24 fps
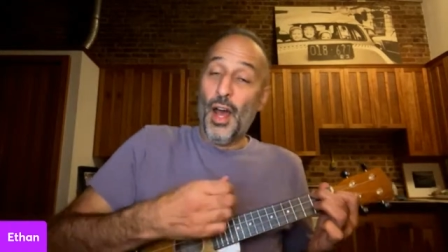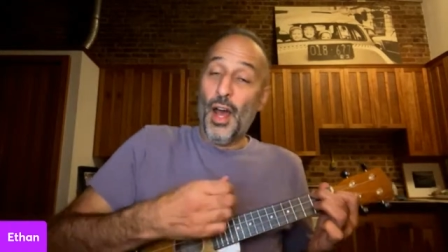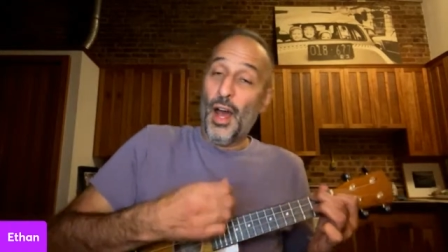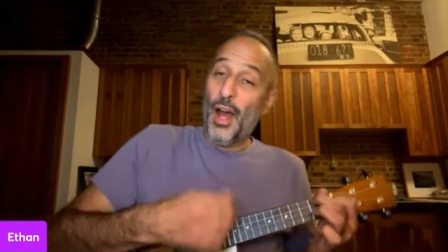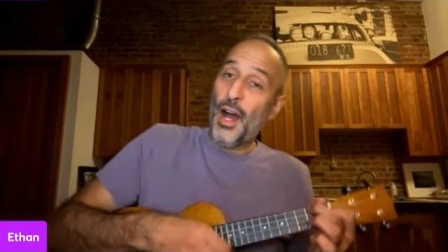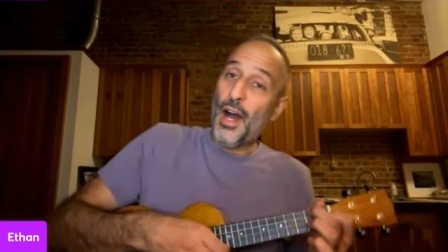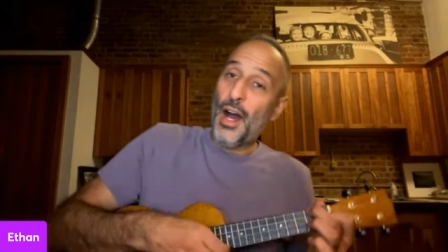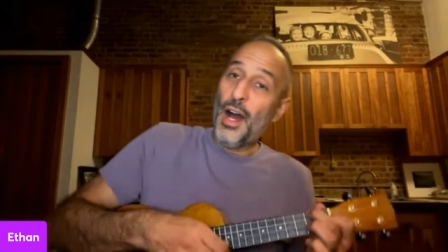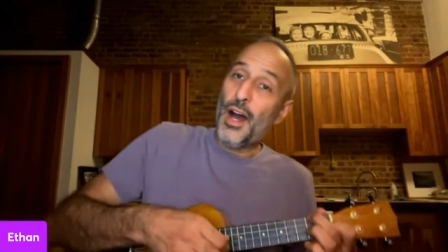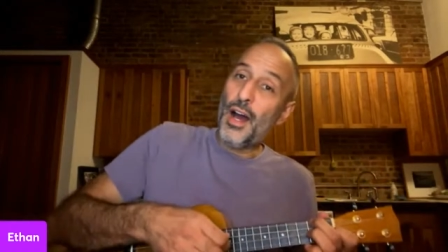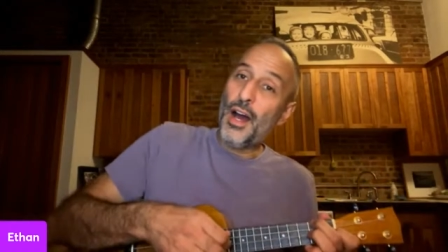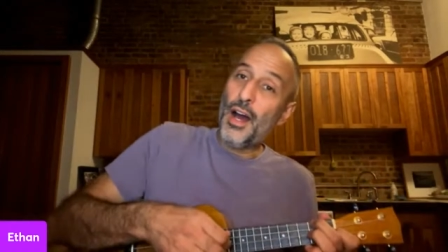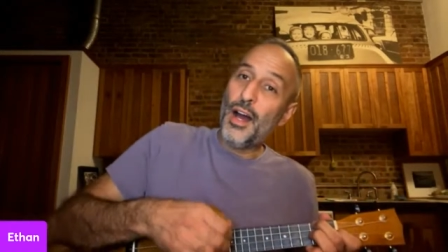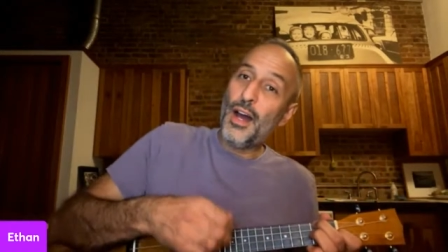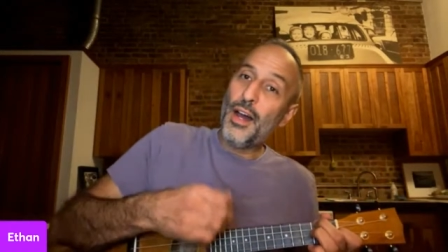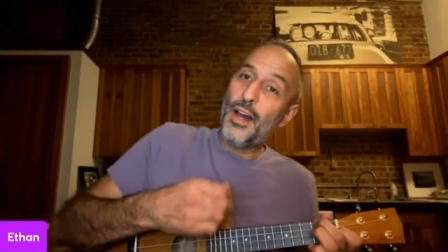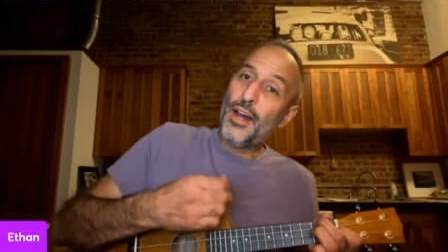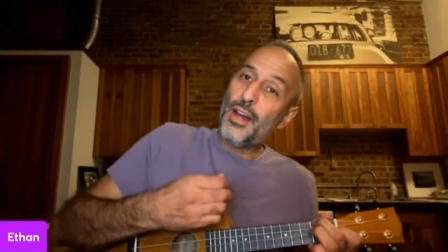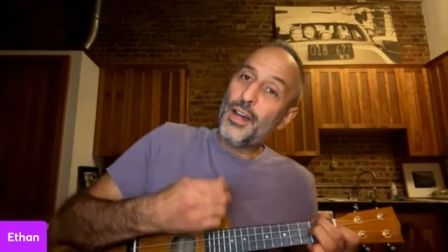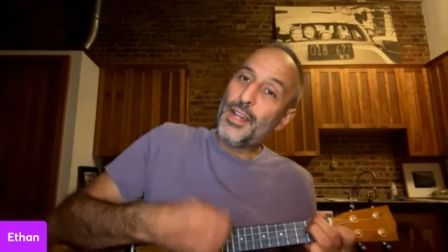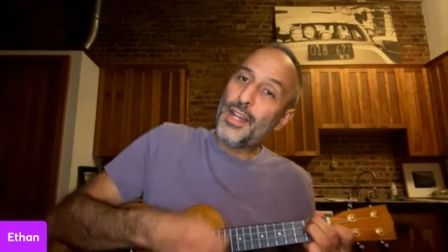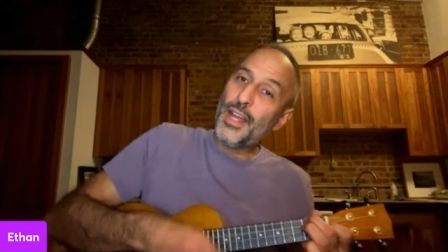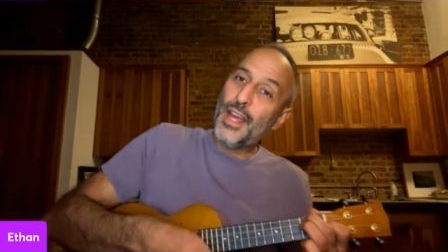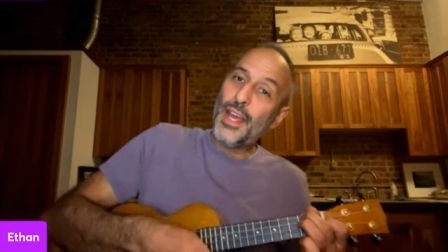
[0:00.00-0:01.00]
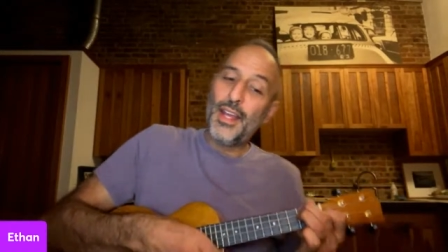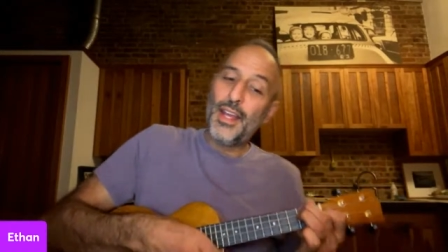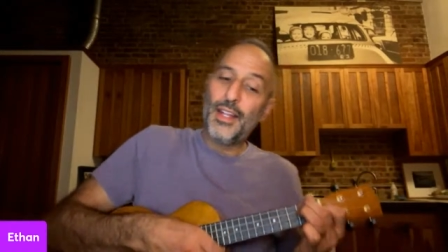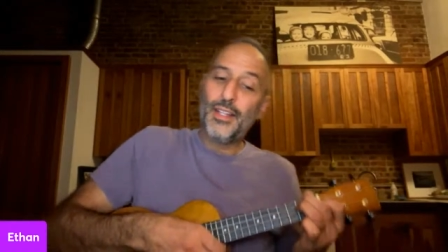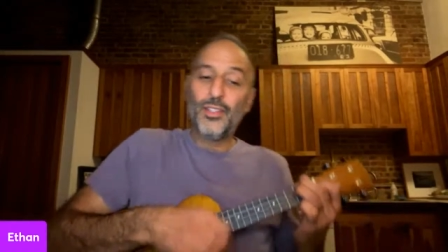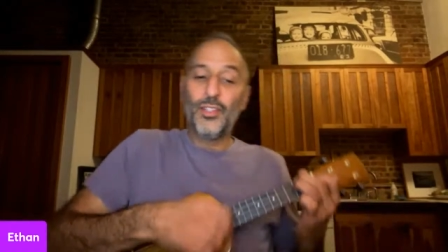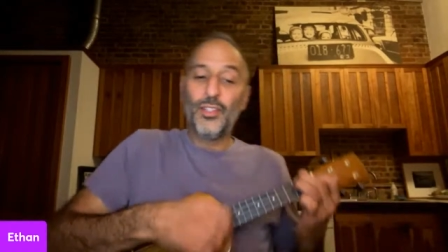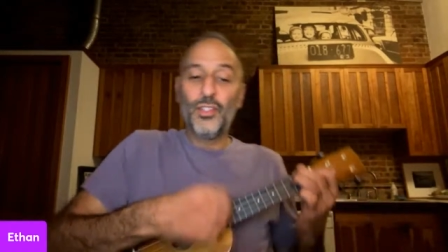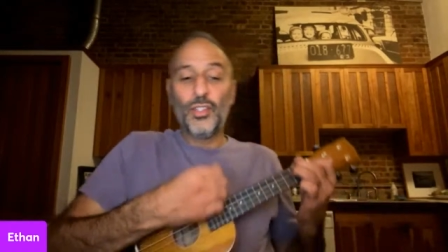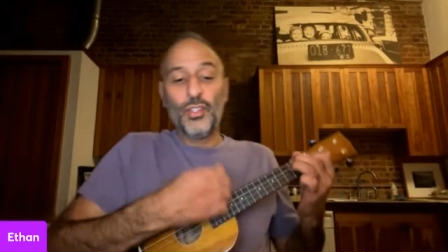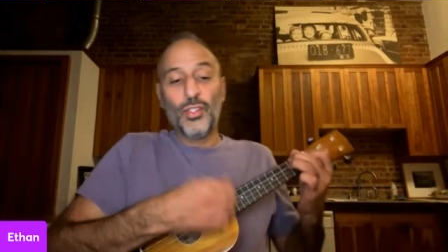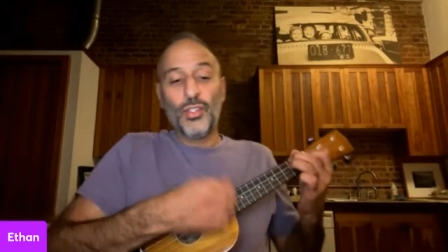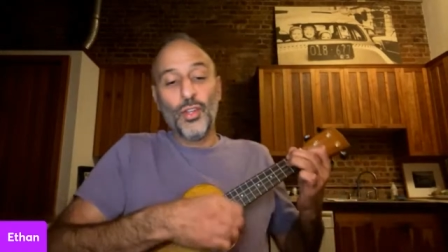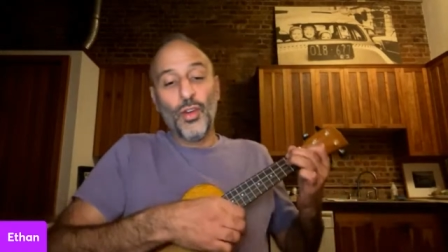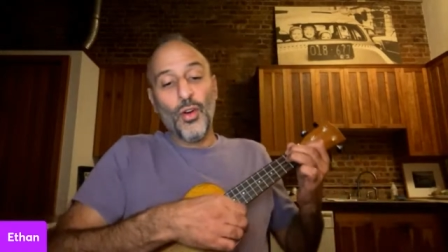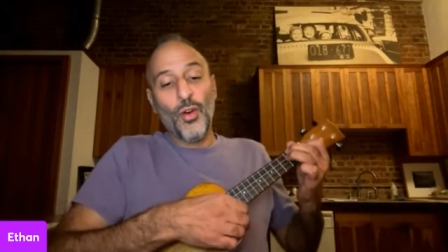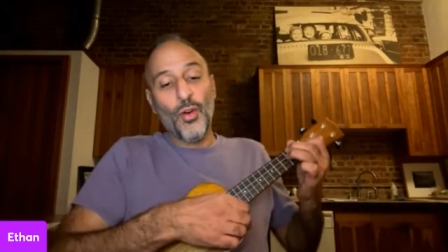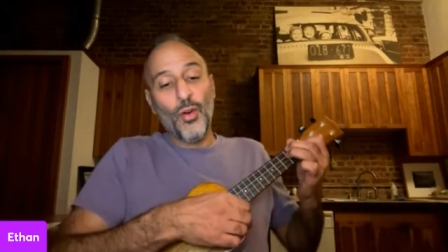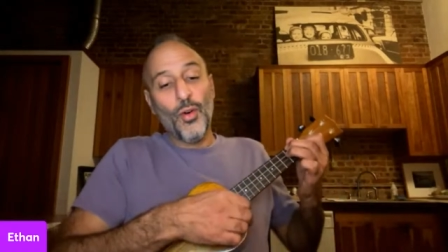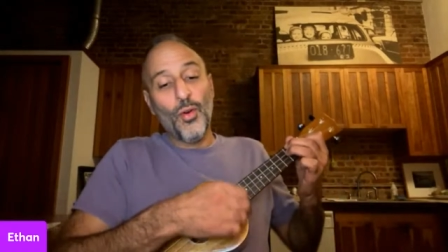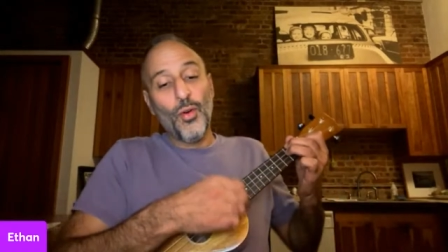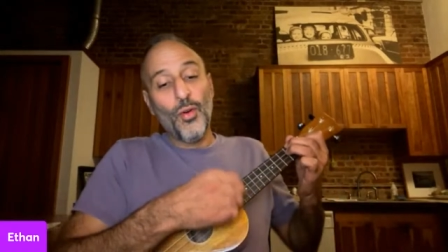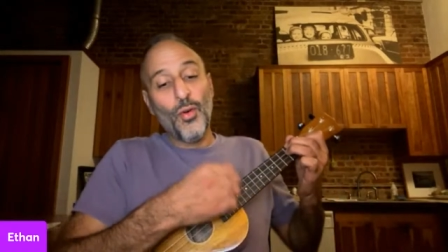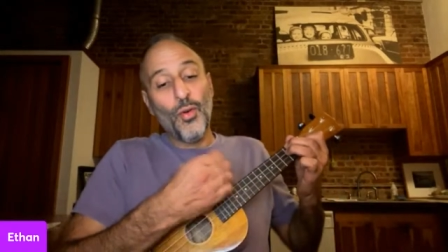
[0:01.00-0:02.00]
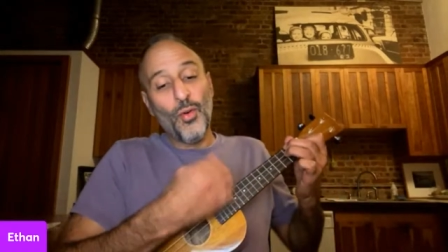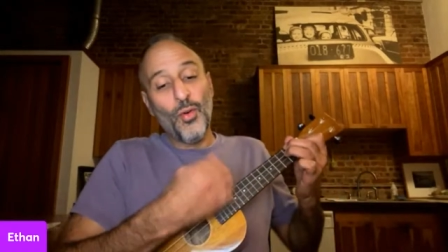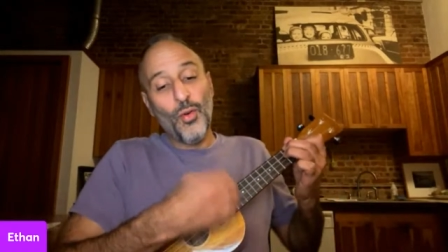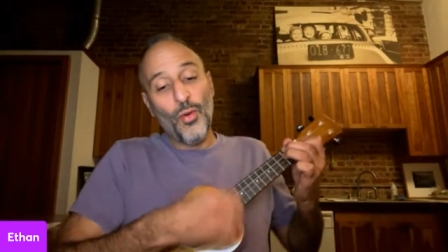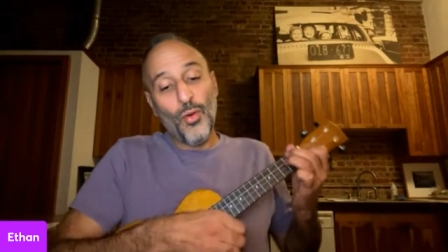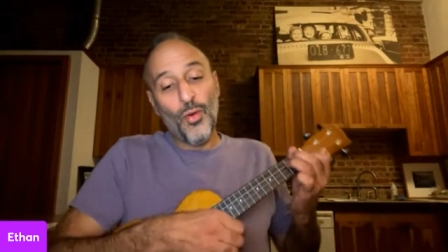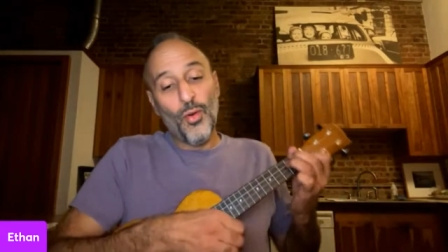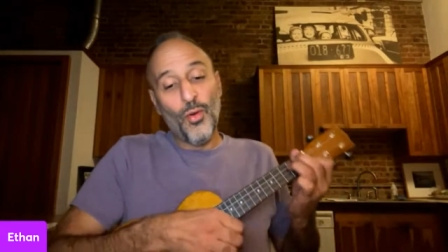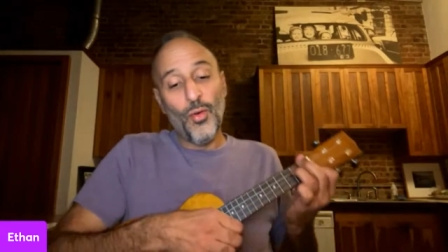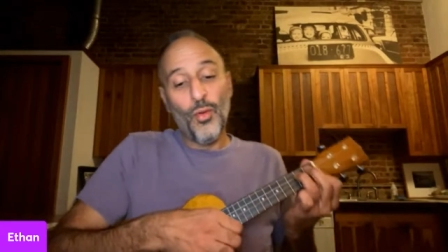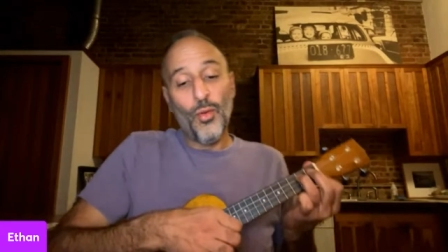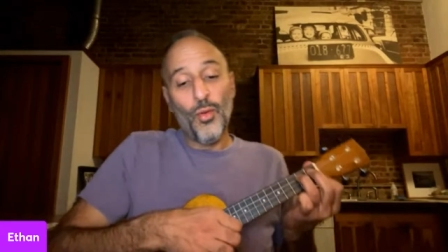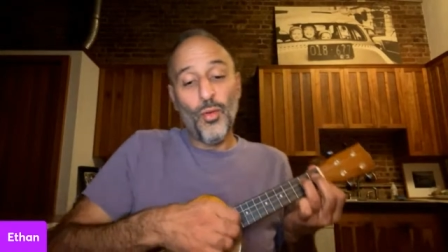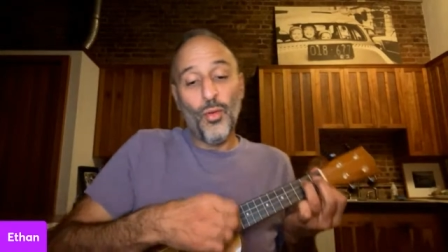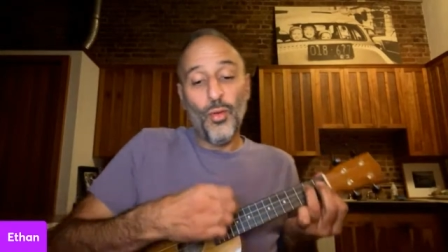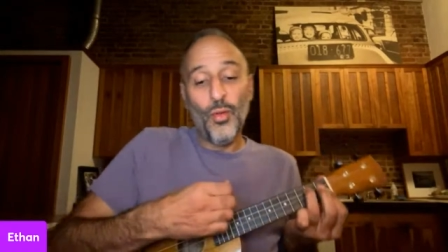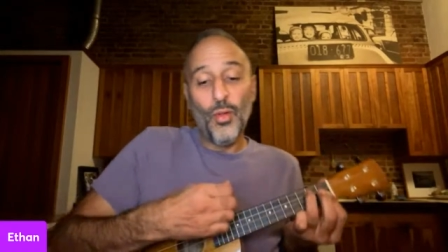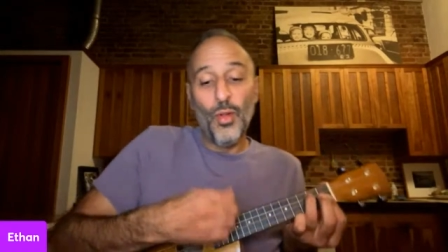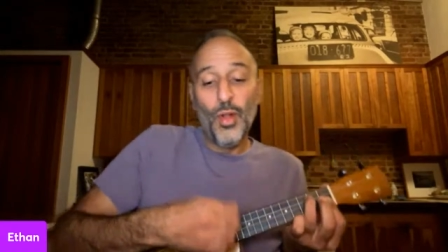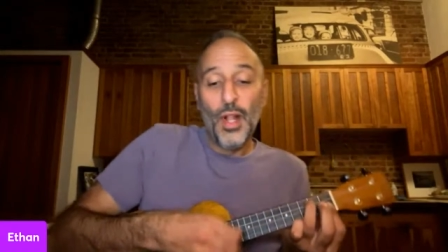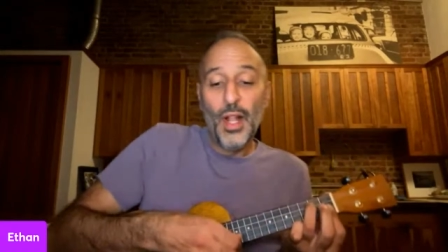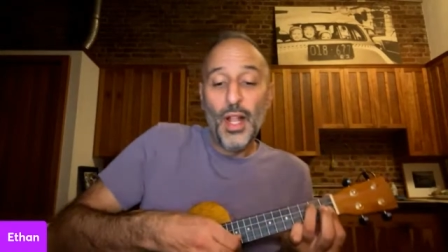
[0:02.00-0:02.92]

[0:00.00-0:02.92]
Heart and soul,